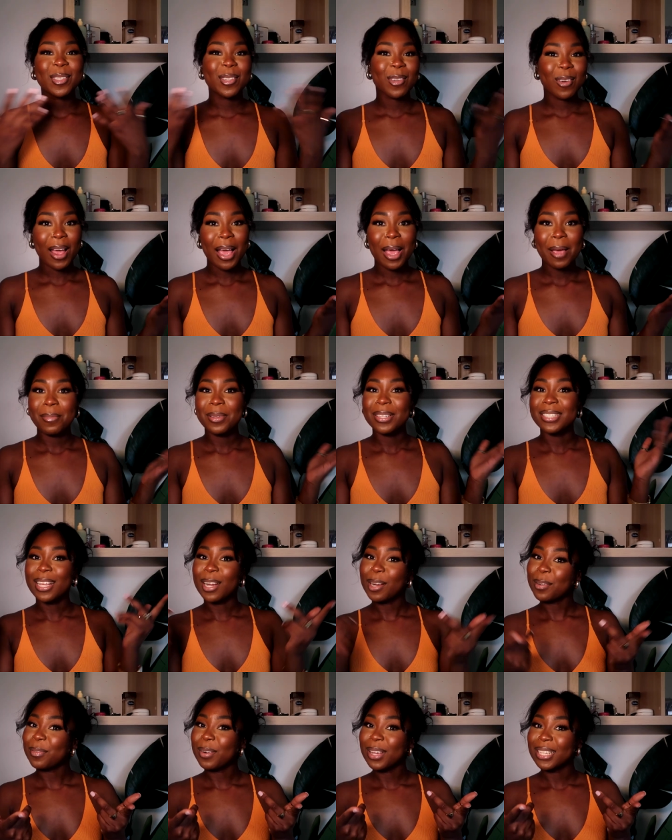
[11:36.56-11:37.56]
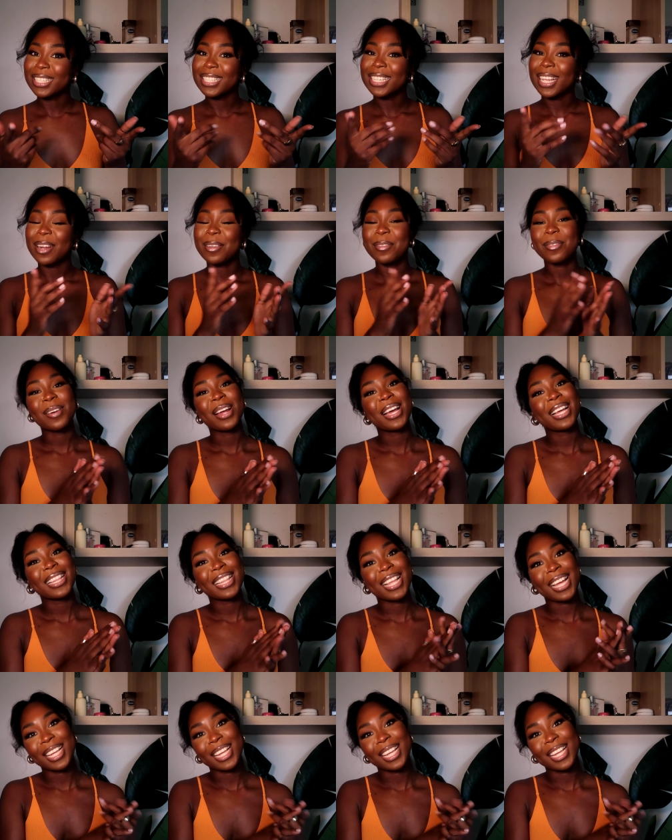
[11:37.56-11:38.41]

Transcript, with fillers: subscribe and tell a friend to tell a friend.